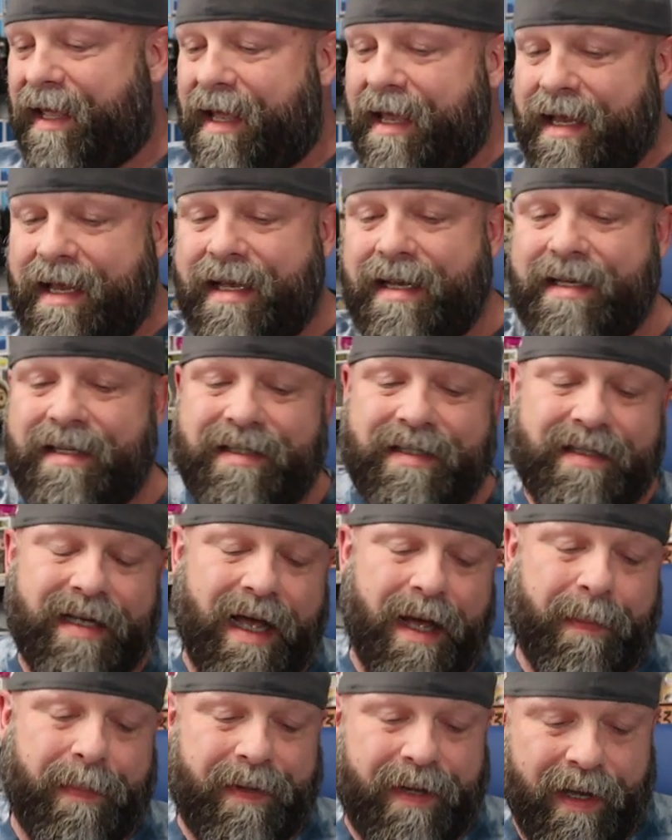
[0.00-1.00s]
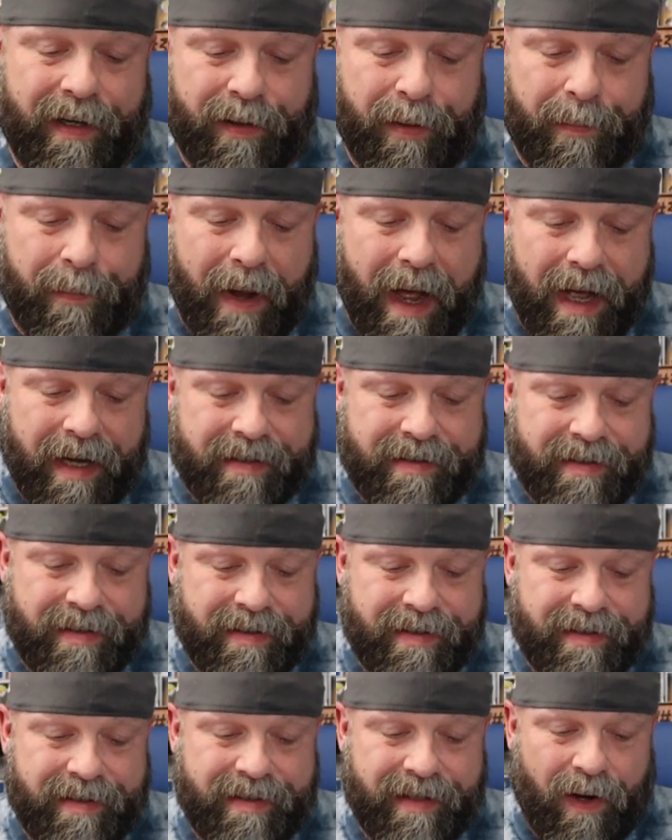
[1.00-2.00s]
these uh, particular
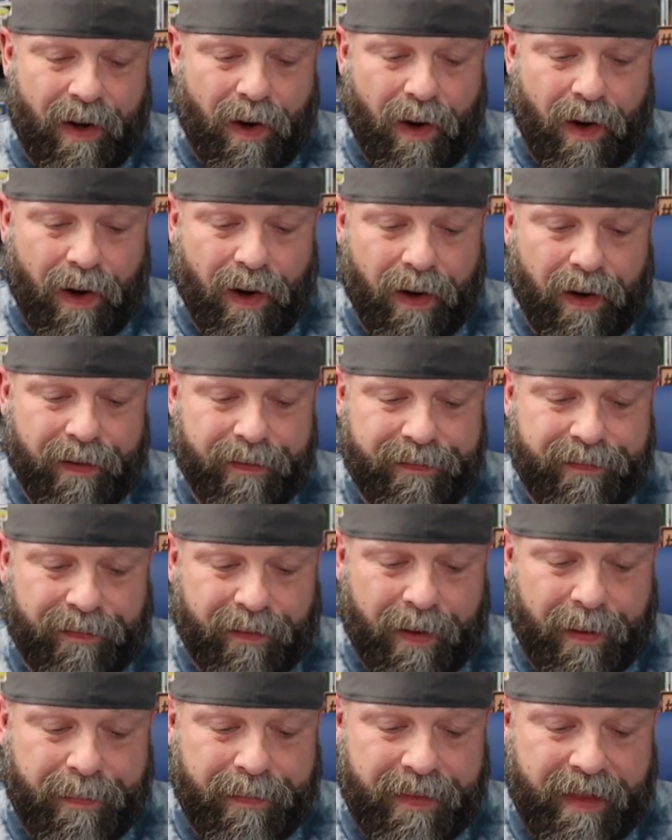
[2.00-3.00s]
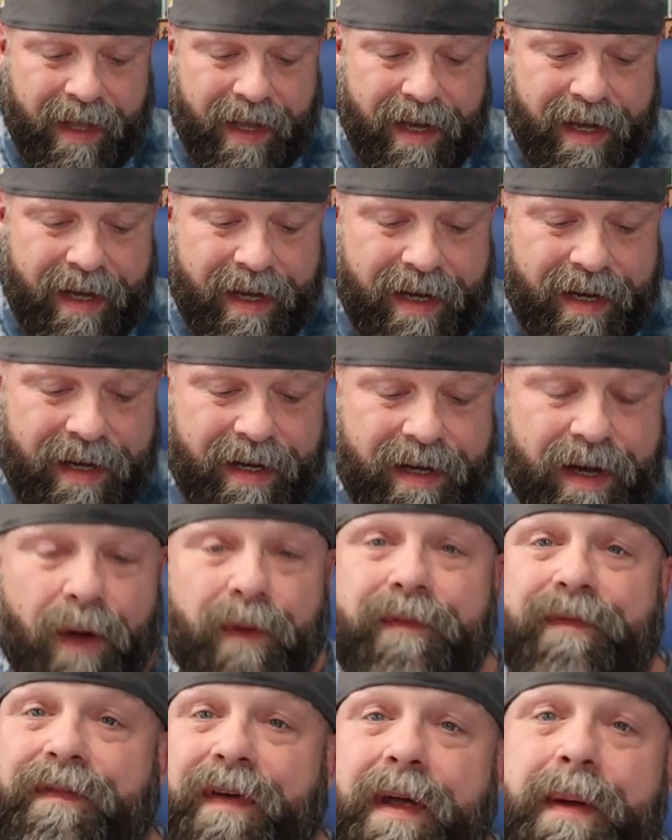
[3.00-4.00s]
boxes are from the
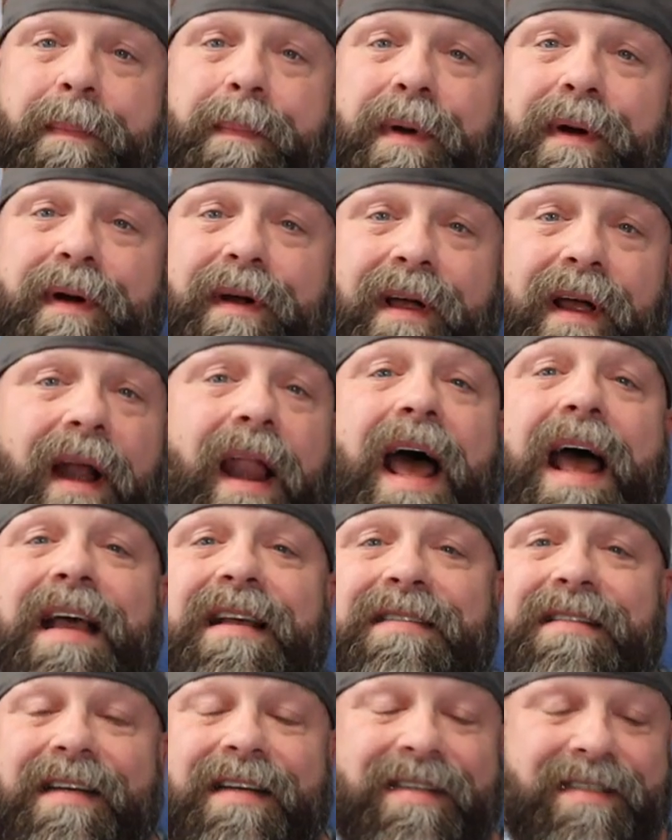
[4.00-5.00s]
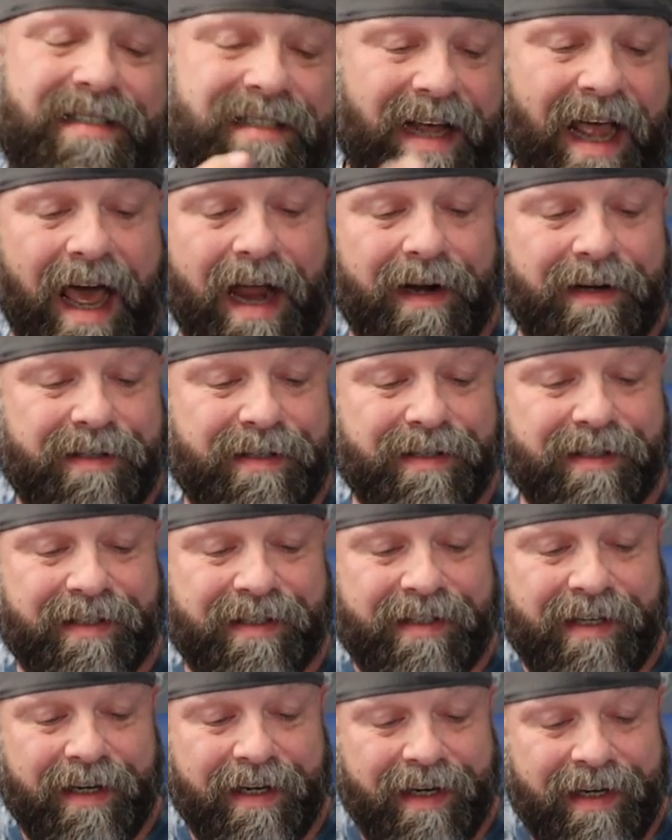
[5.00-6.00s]
November Classic Challenger
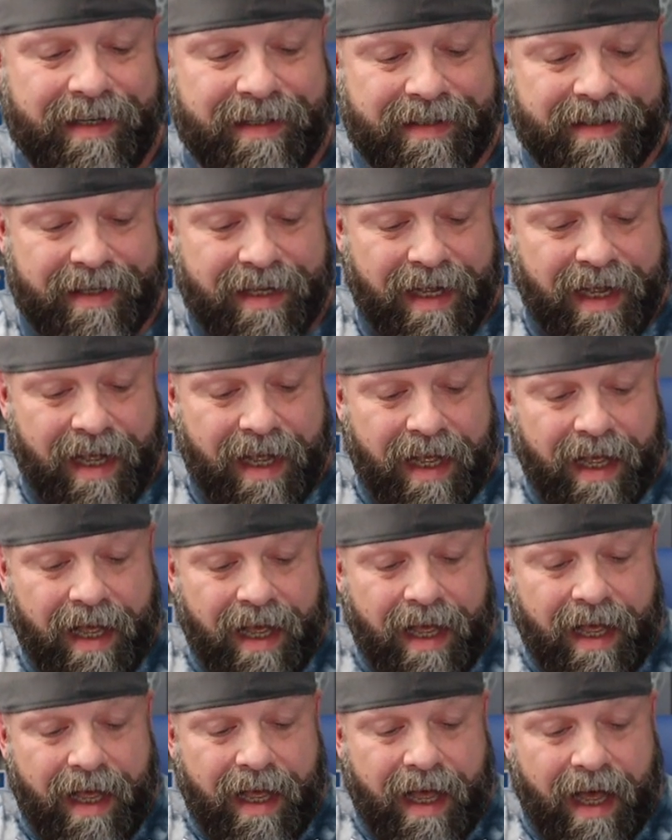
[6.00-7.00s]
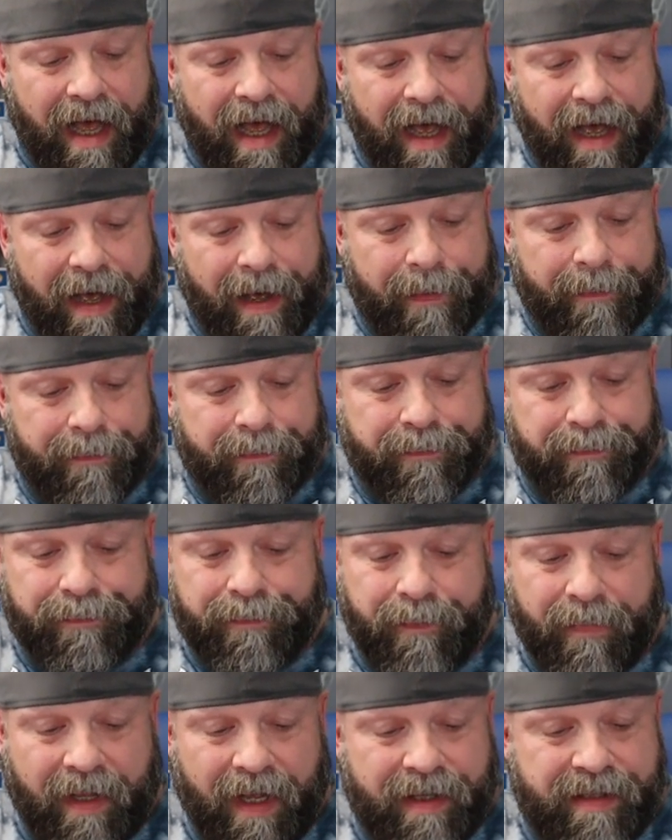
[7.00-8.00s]
series.
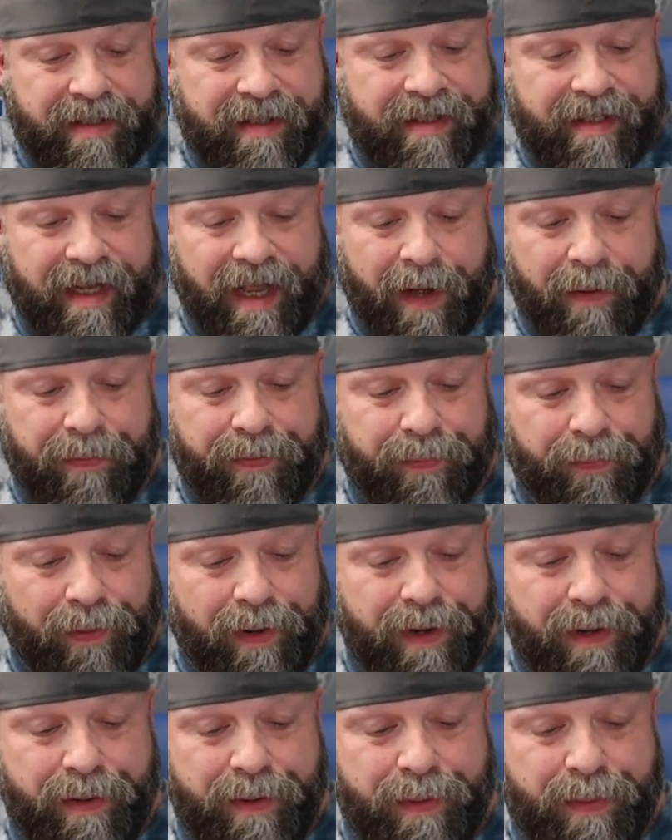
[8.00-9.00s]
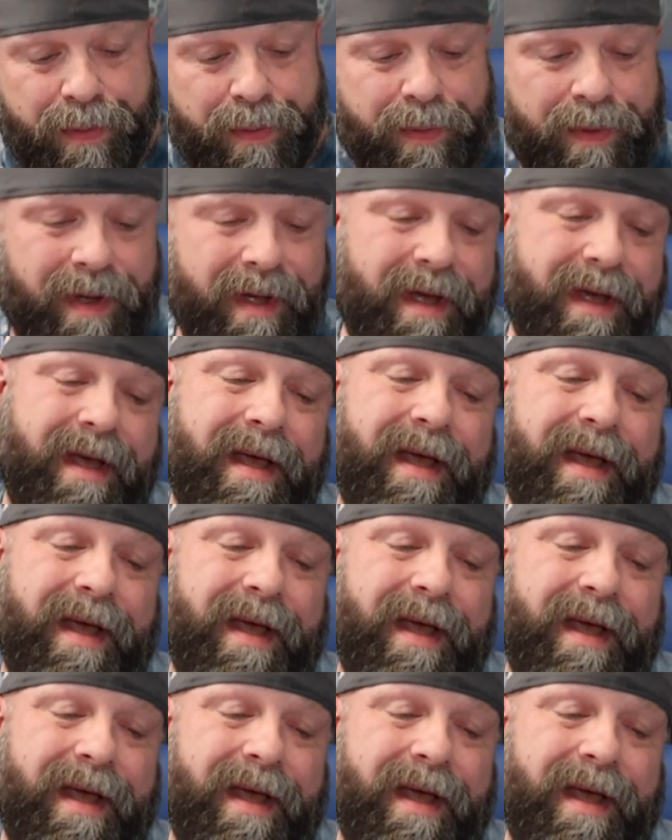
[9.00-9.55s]
Um, just to go through